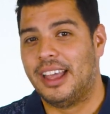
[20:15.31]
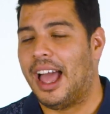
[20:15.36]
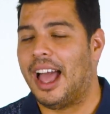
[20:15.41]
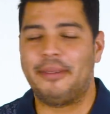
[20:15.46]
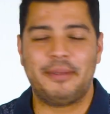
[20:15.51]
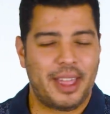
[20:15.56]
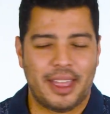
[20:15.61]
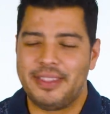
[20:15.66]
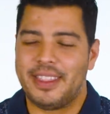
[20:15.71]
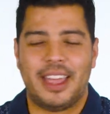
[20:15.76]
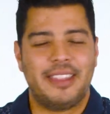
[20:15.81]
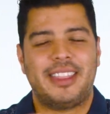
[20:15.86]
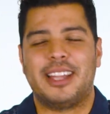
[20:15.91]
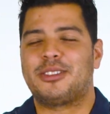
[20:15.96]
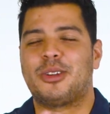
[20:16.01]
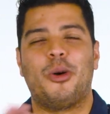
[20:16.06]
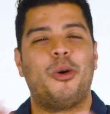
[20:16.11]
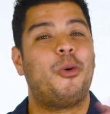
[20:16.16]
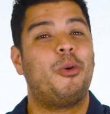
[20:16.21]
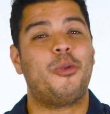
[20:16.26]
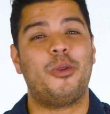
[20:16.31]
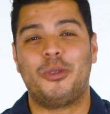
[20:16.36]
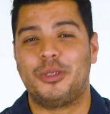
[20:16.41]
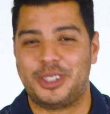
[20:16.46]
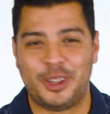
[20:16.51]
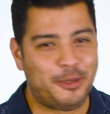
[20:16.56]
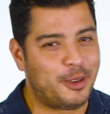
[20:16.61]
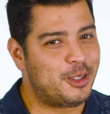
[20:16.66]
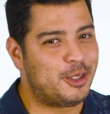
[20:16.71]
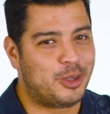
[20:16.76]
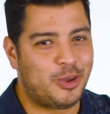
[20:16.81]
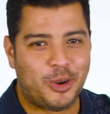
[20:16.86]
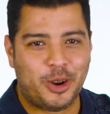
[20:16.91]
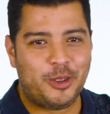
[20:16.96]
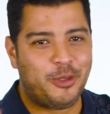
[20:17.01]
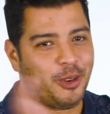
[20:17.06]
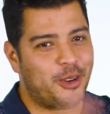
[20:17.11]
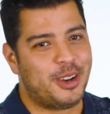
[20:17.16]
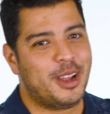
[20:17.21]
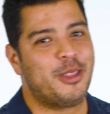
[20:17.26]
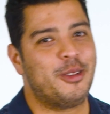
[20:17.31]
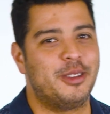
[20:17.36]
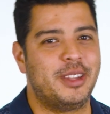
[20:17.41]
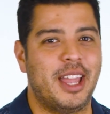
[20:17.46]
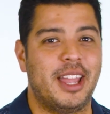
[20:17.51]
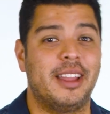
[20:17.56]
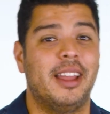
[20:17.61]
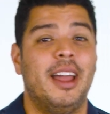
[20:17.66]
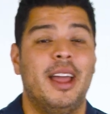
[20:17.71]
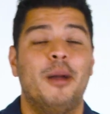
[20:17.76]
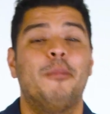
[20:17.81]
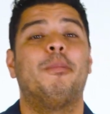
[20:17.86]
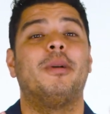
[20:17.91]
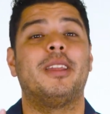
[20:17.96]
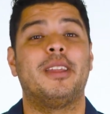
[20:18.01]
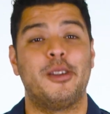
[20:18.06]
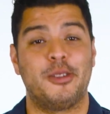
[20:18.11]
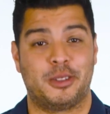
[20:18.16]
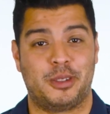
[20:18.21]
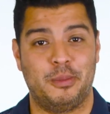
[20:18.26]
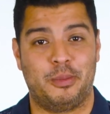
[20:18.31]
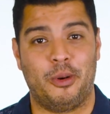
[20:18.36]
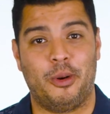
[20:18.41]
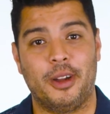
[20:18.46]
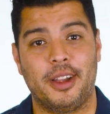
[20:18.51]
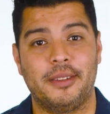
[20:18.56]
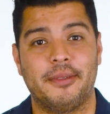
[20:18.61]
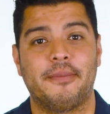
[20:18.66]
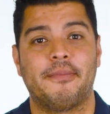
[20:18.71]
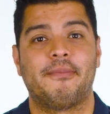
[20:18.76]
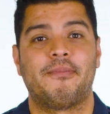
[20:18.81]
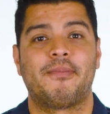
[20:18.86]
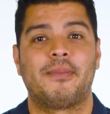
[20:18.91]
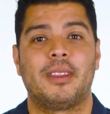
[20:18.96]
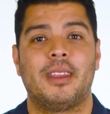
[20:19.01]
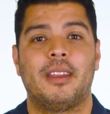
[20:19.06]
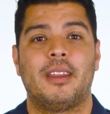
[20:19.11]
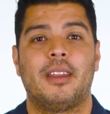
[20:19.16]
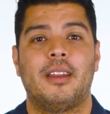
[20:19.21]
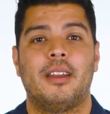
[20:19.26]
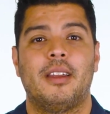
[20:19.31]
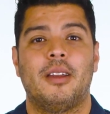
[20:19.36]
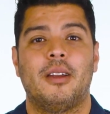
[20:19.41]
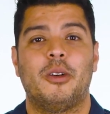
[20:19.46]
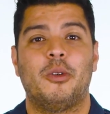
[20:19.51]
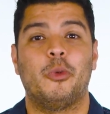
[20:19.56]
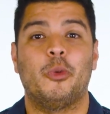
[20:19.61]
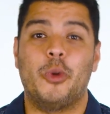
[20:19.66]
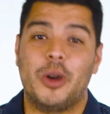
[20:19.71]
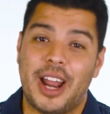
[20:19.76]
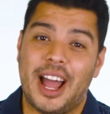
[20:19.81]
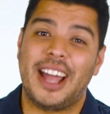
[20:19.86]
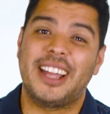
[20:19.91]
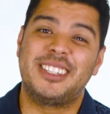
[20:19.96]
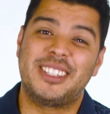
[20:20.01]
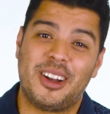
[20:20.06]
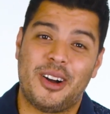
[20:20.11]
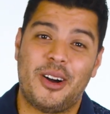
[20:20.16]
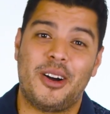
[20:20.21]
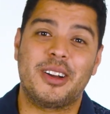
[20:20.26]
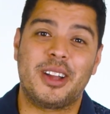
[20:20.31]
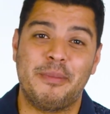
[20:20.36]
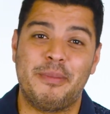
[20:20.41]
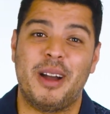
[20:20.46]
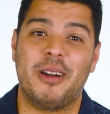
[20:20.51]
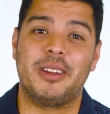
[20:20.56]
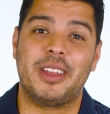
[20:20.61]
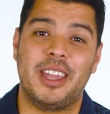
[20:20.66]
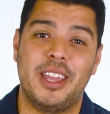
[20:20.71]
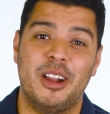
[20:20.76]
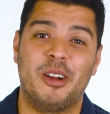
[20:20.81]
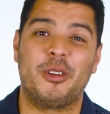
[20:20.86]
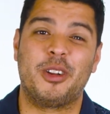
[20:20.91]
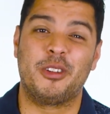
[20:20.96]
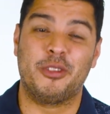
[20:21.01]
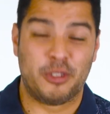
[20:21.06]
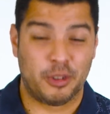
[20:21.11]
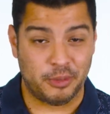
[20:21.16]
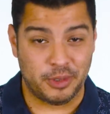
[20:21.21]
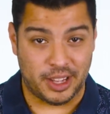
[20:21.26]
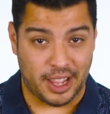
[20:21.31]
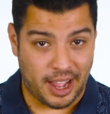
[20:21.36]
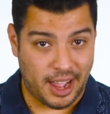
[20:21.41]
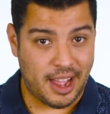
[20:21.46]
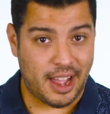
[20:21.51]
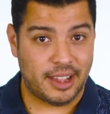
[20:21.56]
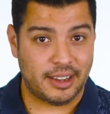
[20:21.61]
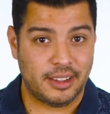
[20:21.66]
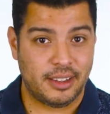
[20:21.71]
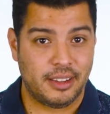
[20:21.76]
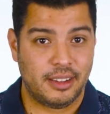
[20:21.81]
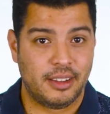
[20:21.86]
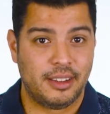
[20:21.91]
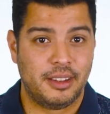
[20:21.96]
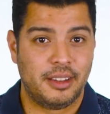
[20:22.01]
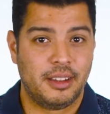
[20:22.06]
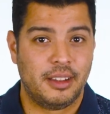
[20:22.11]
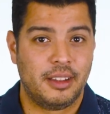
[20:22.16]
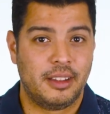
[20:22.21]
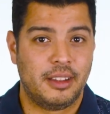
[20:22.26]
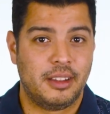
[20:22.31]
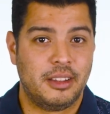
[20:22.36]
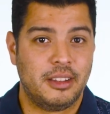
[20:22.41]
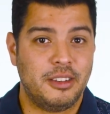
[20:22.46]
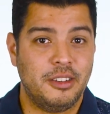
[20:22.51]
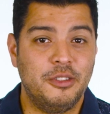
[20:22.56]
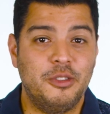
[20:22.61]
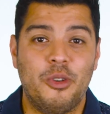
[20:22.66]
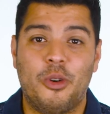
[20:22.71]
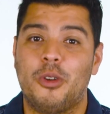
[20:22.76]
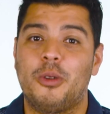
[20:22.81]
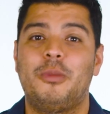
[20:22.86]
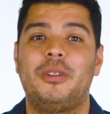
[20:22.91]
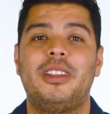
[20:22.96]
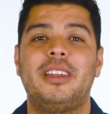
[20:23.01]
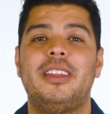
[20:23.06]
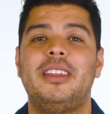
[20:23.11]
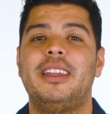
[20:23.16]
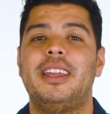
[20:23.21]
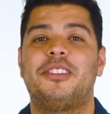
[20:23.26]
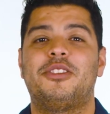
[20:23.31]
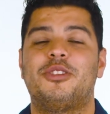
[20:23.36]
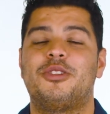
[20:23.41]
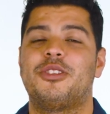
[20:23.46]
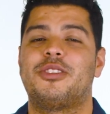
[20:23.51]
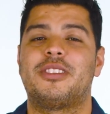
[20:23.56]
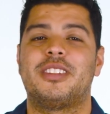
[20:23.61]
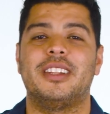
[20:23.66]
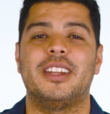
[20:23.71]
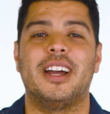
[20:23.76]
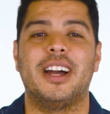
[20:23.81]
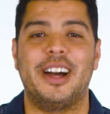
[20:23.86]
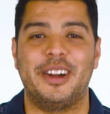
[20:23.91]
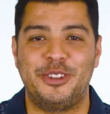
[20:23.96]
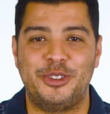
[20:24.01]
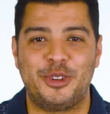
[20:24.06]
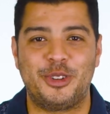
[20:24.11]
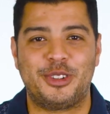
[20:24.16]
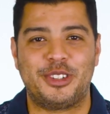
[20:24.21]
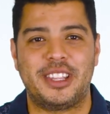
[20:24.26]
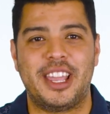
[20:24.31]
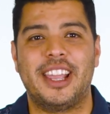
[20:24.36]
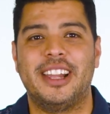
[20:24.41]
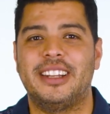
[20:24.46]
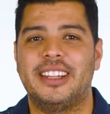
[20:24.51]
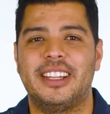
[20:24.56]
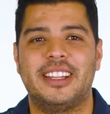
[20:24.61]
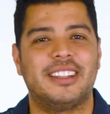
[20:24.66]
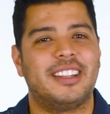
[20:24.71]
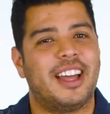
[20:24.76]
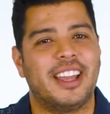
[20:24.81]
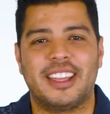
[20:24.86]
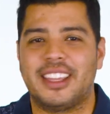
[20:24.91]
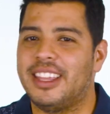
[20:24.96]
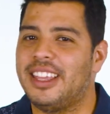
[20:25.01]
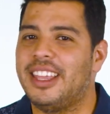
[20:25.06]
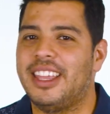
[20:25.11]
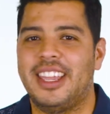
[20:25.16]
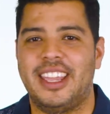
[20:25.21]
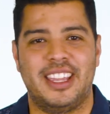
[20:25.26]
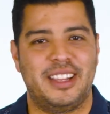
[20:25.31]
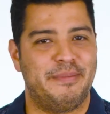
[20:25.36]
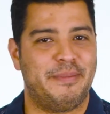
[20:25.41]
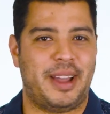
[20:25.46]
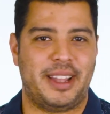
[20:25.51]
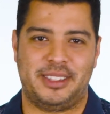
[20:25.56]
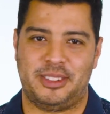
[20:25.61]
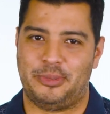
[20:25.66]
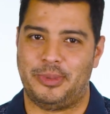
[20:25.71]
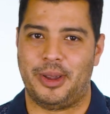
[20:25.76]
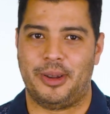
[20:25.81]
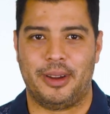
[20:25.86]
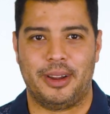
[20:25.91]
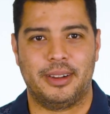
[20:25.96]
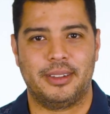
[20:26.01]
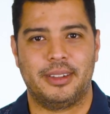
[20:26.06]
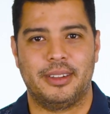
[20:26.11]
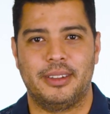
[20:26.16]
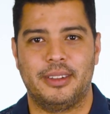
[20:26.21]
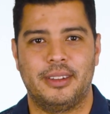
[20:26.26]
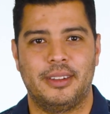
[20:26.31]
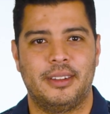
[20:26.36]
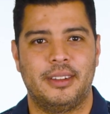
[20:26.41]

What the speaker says: And that's a whole different story for another day, but here's the point. When I talk about hearing from God, normally it's just an understanding like in my spirit.